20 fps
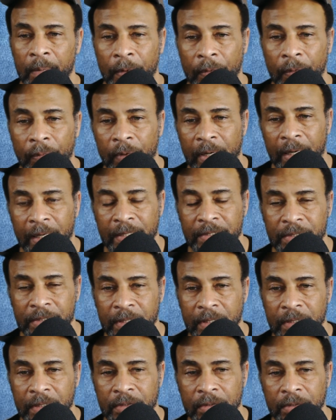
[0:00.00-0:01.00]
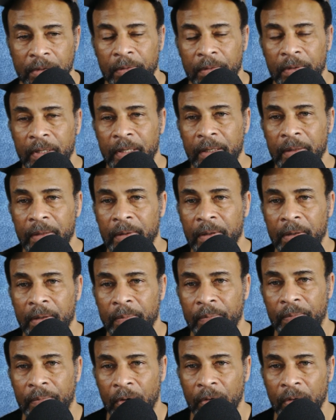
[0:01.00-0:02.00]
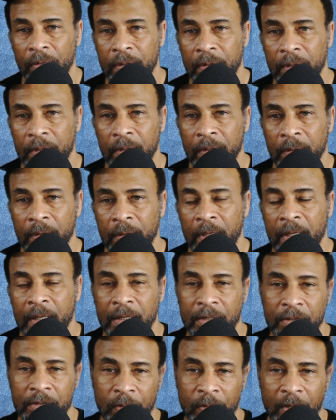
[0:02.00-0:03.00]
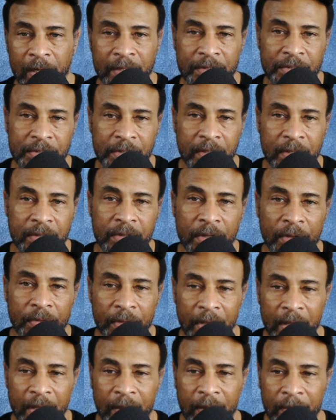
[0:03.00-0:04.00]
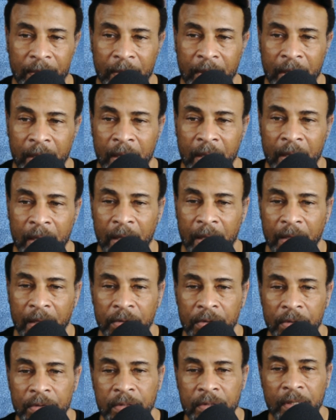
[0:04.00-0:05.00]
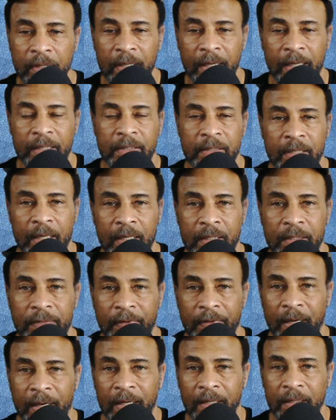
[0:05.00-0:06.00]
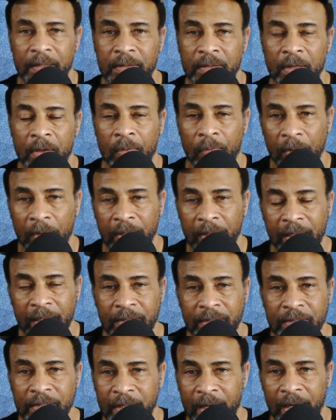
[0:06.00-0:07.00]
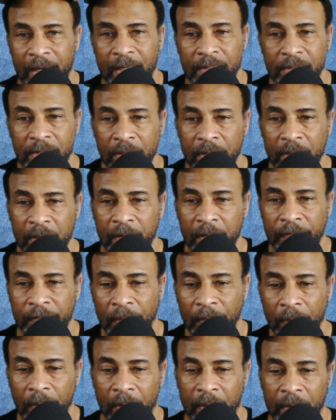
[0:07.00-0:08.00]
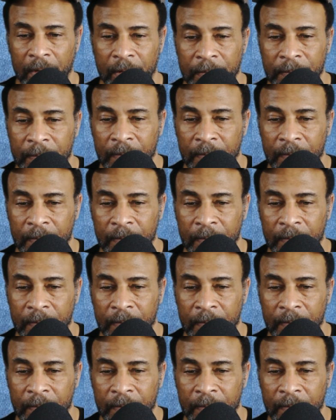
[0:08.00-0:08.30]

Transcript: But what I send to the broker is what I send to them. And usually that satisfies what each side is looking for.